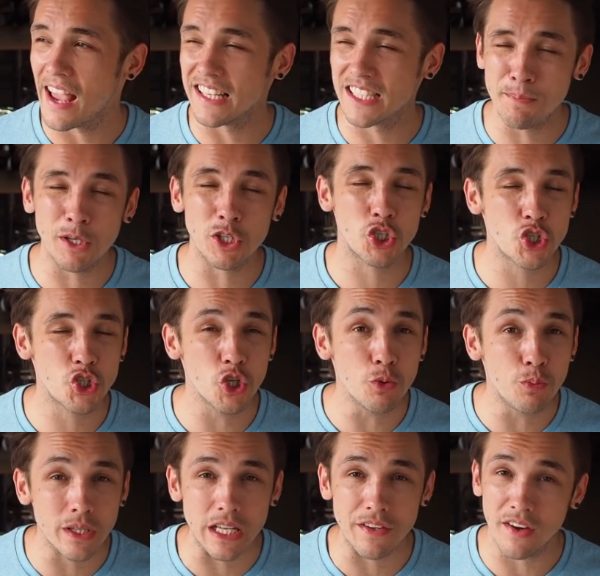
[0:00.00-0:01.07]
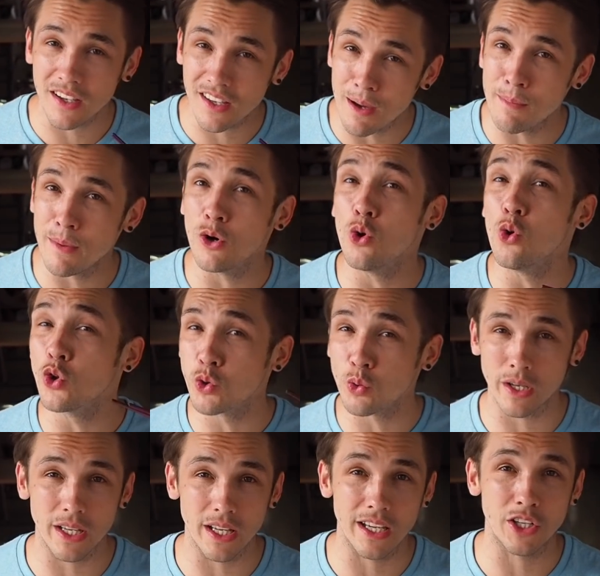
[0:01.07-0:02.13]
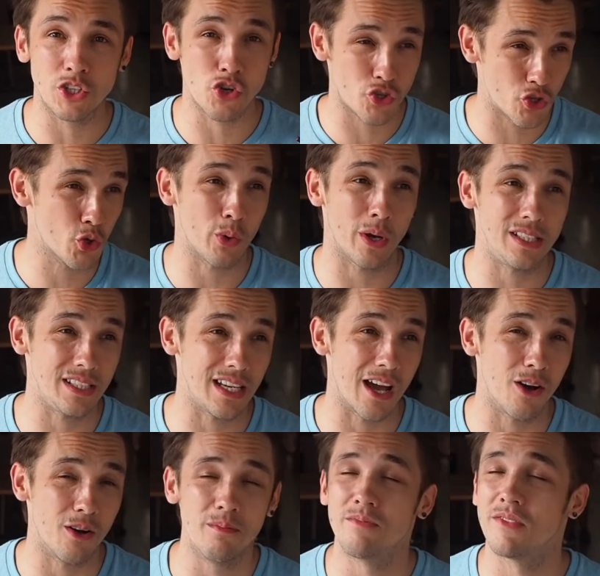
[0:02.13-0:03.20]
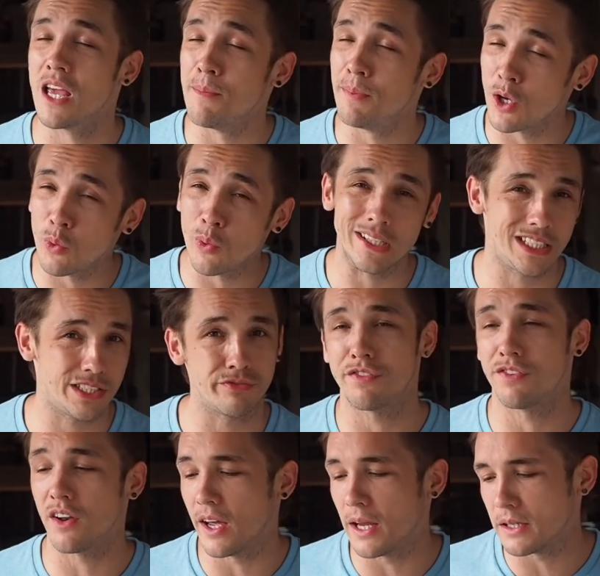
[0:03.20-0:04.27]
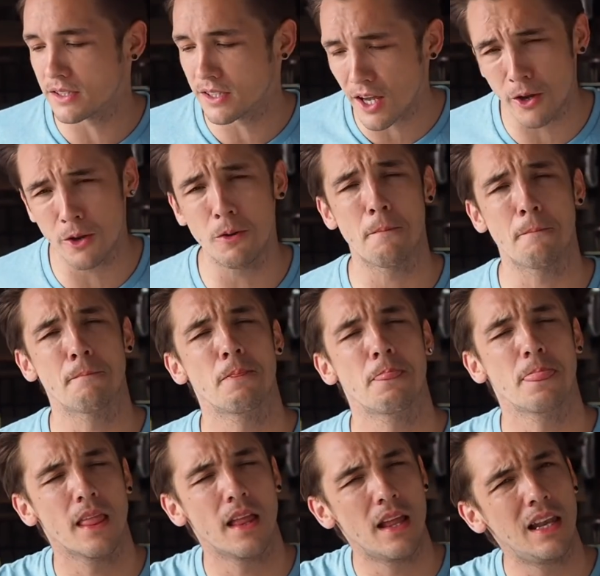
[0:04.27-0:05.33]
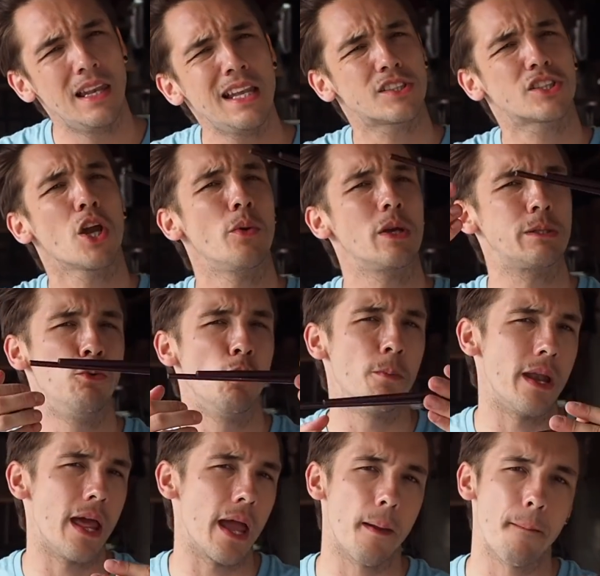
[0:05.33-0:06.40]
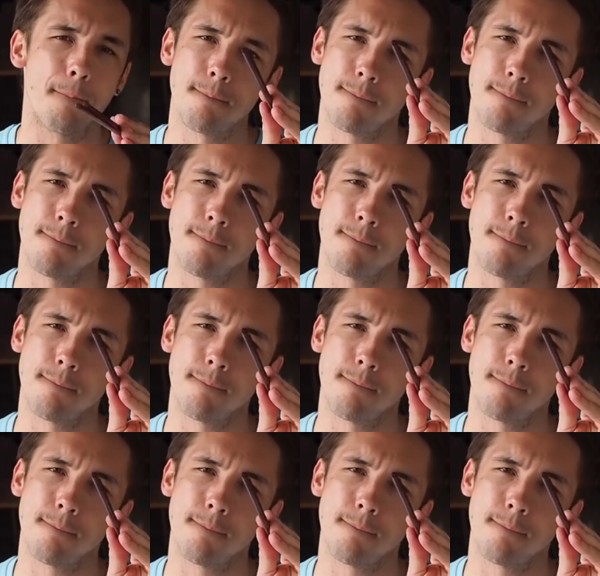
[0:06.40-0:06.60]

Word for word: It's a bit stupid if I come all the way here just with KUEY TEOW. It'd be a waste of a flight. So, let's go explore Penang.